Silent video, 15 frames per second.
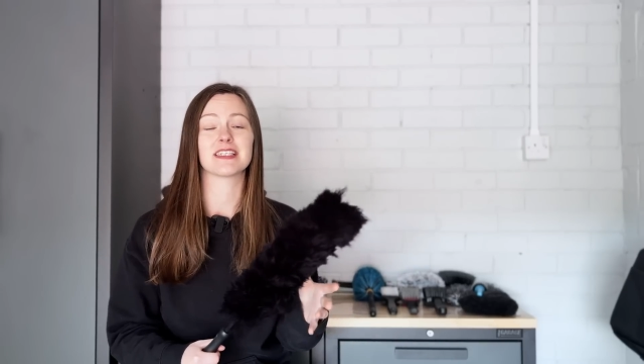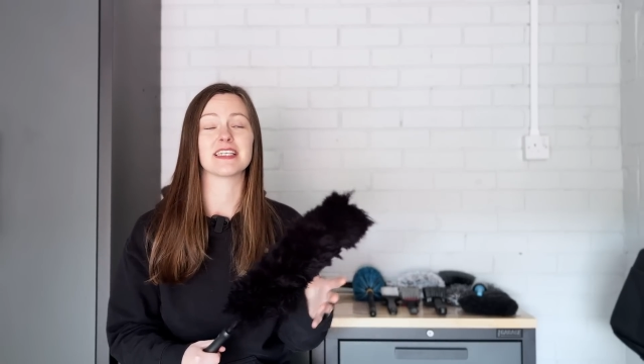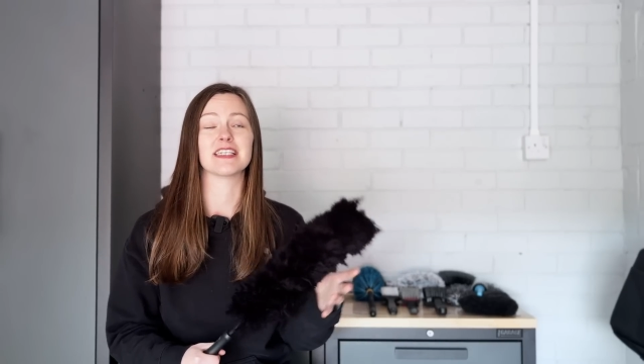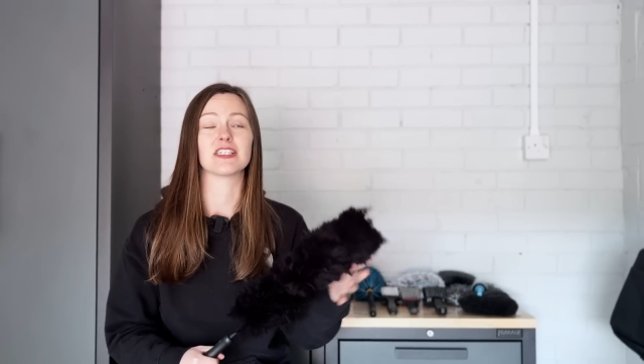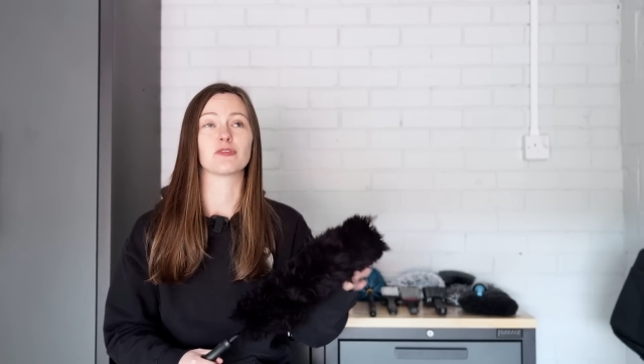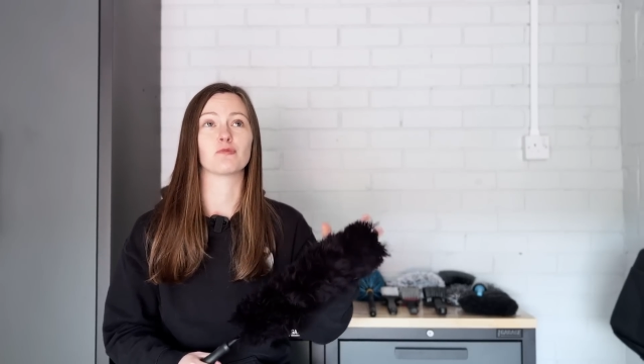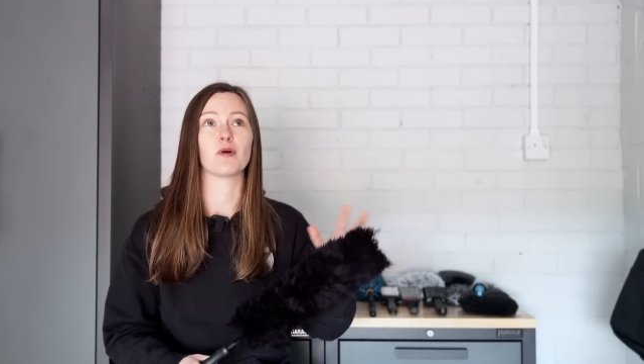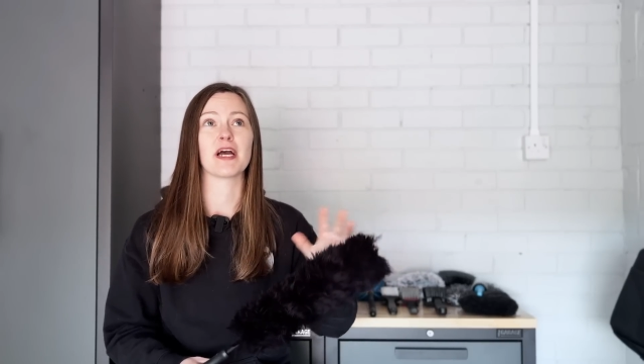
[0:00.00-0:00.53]

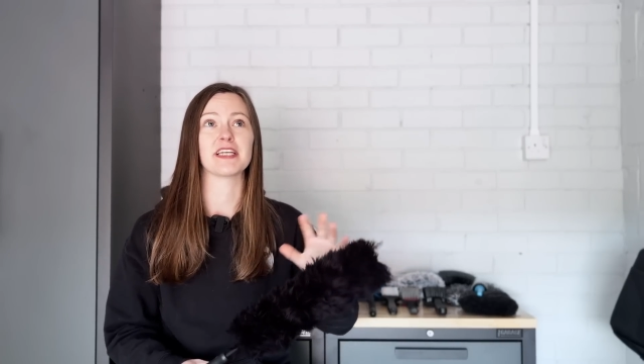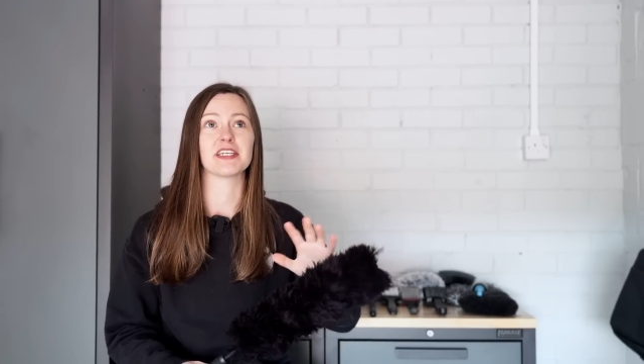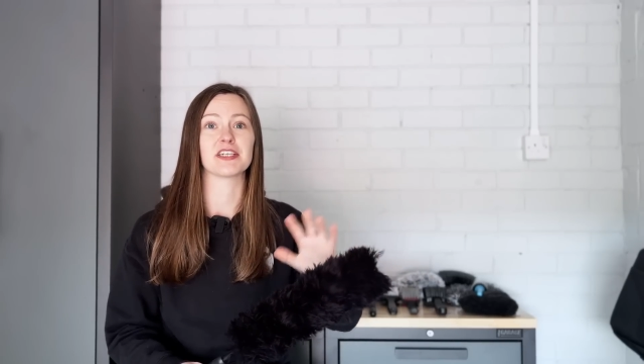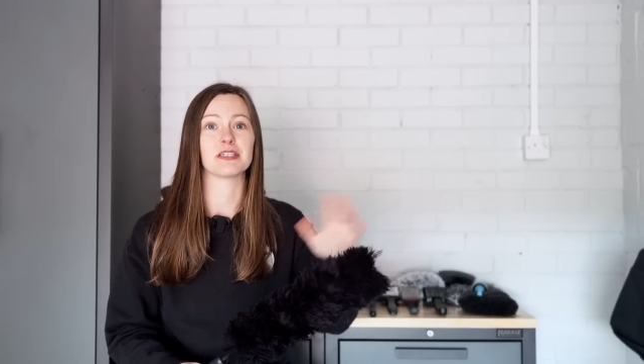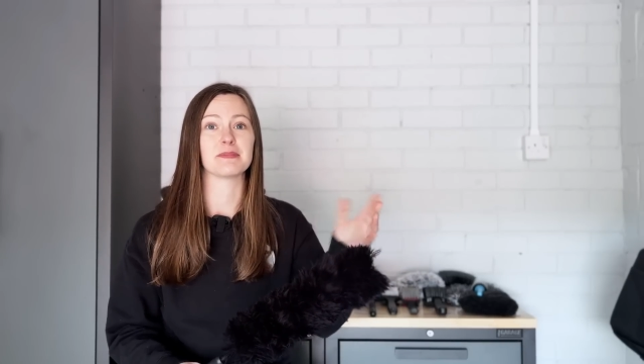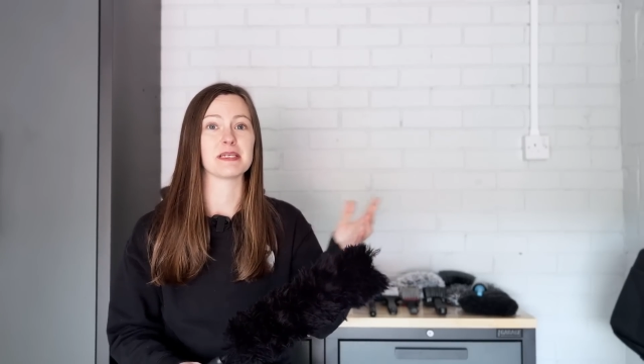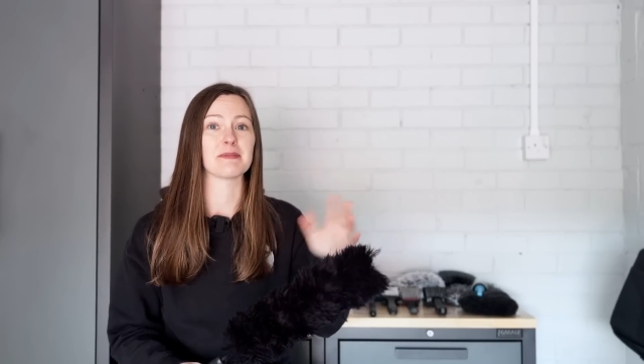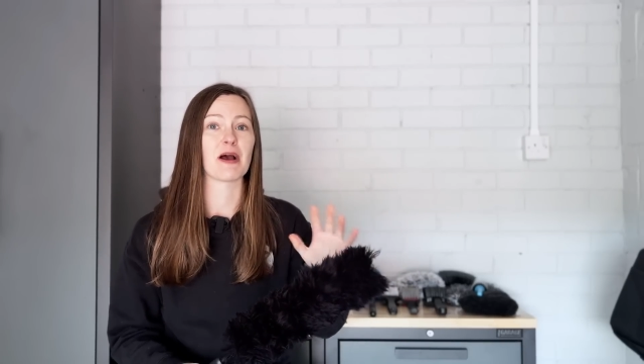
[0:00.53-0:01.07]
is where you're
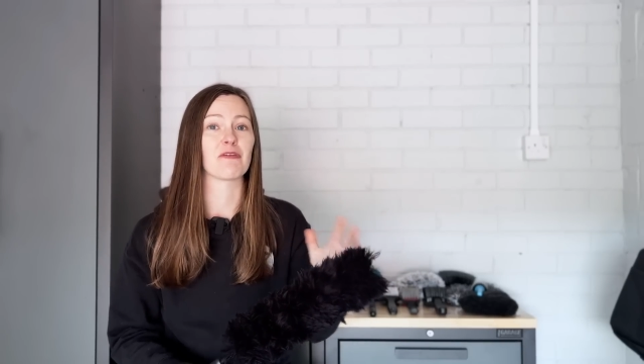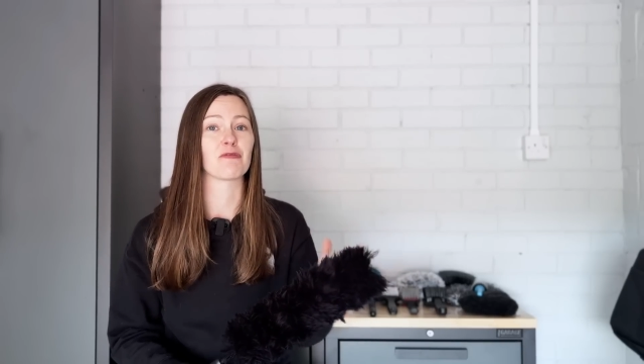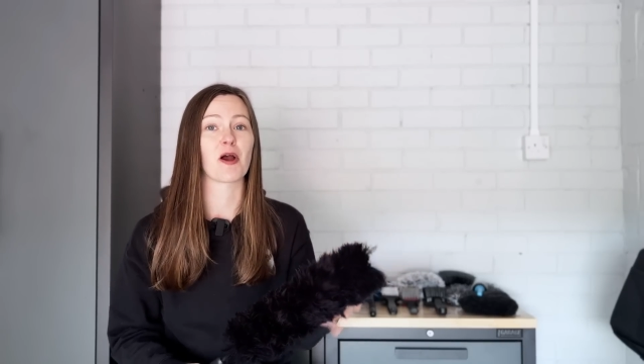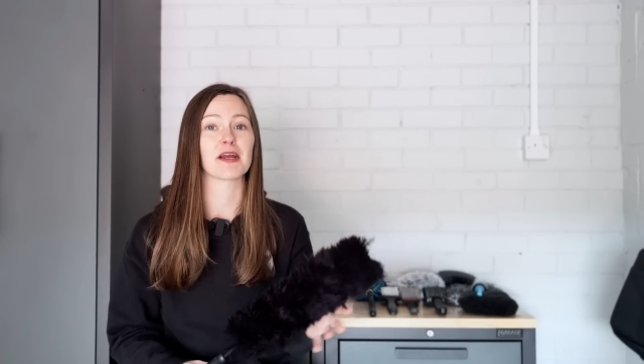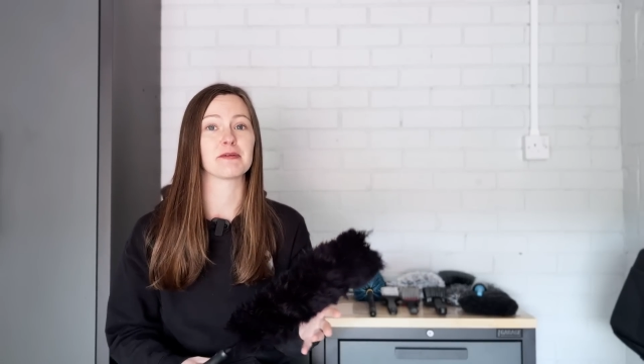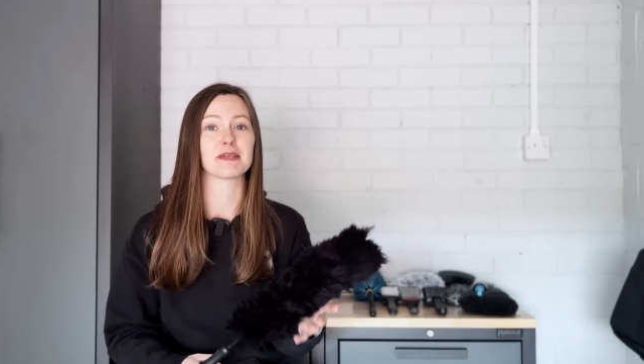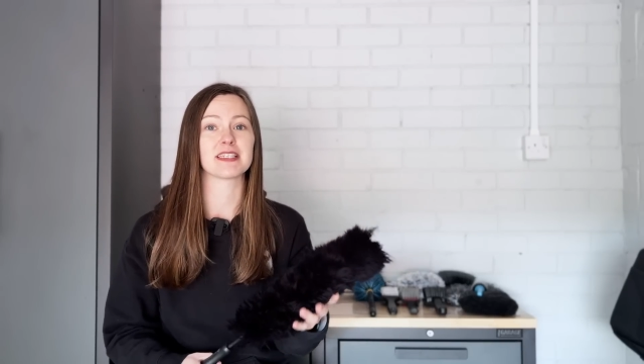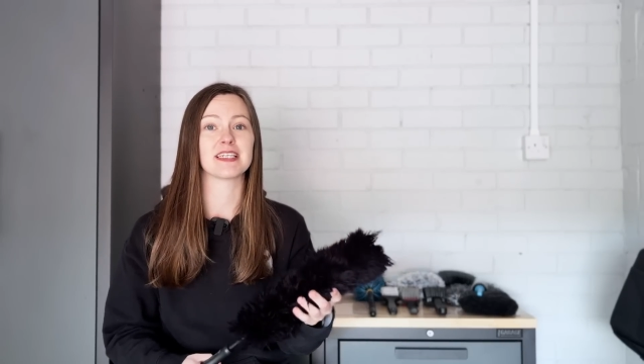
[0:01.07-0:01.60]
going to be about
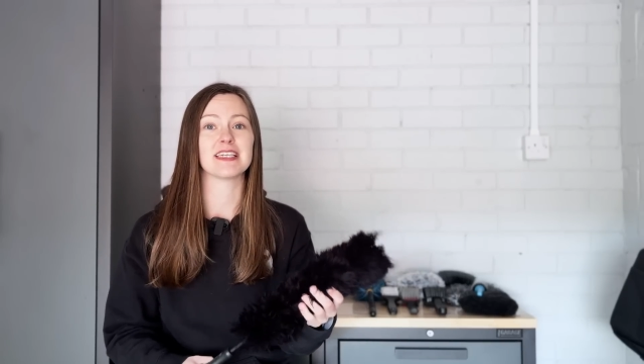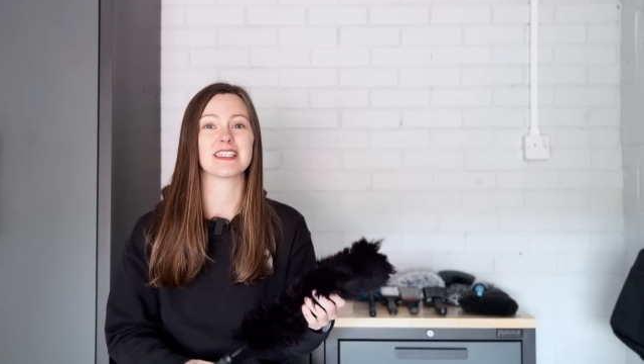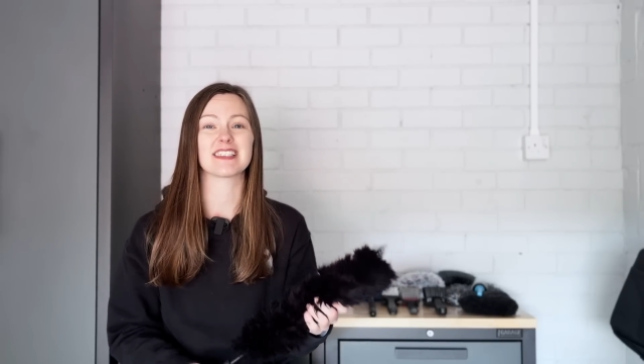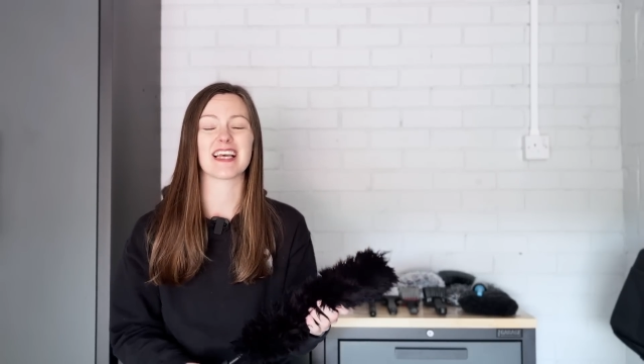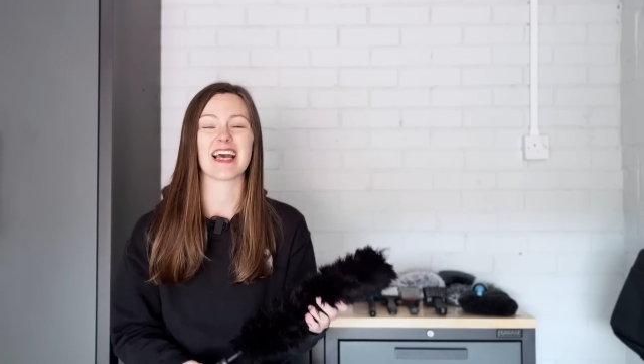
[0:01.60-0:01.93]
right with this.